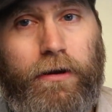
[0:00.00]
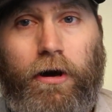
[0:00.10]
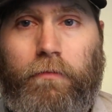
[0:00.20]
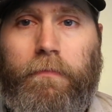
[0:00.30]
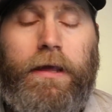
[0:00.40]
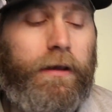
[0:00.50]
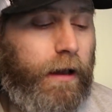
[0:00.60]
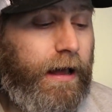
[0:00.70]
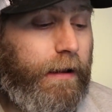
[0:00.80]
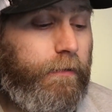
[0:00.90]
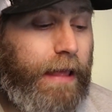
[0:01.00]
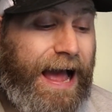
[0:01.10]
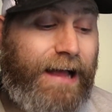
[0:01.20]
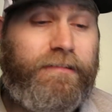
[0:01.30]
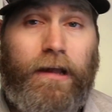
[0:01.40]
GNOME. Uh,
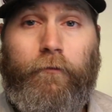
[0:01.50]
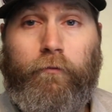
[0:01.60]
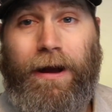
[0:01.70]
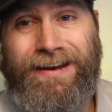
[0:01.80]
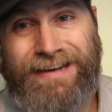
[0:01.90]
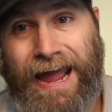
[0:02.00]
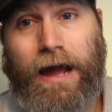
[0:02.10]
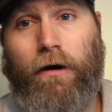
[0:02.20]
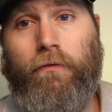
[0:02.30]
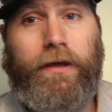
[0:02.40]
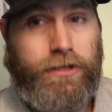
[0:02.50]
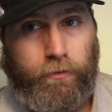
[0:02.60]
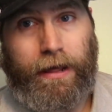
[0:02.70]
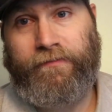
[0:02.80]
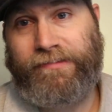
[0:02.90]
as of right now, they
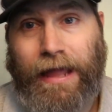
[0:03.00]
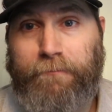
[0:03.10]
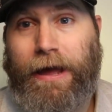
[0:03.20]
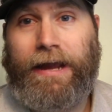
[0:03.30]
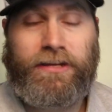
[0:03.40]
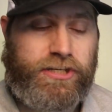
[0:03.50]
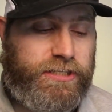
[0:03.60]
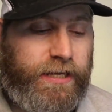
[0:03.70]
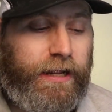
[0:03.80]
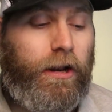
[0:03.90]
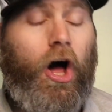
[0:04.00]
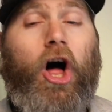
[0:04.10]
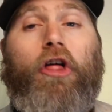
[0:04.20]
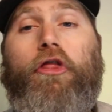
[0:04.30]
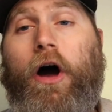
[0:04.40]
don't have snap packages in it,
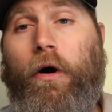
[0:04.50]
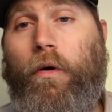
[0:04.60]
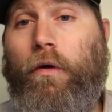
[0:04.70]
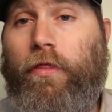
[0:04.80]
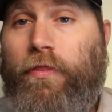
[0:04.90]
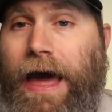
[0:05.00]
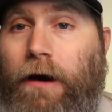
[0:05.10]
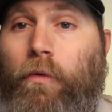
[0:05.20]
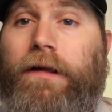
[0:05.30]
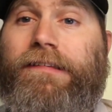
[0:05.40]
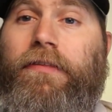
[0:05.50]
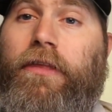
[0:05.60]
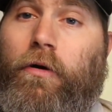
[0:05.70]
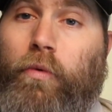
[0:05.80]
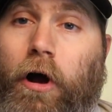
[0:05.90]
although that was in
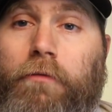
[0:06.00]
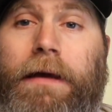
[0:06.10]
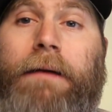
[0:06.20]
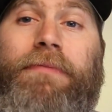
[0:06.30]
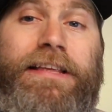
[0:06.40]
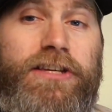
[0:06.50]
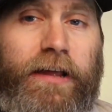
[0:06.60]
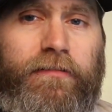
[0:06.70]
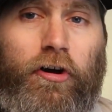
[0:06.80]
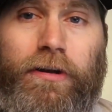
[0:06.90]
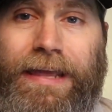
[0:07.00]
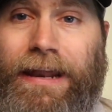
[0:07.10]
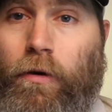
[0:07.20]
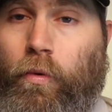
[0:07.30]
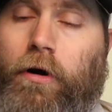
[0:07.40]
their roadmap. They just couldn't
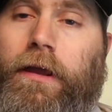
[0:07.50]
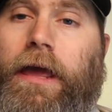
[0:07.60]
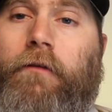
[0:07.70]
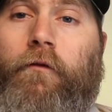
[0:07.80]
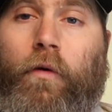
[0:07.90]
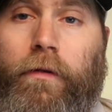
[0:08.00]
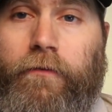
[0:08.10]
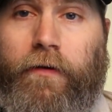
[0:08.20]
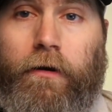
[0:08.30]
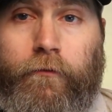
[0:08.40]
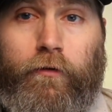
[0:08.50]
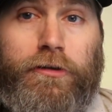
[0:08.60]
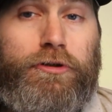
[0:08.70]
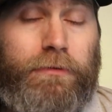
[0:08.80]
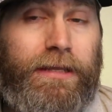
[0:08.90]
get it working for the very
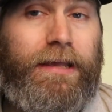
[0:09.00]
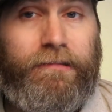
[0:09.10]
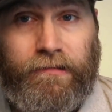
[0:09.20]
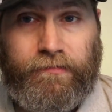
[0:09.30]
first release.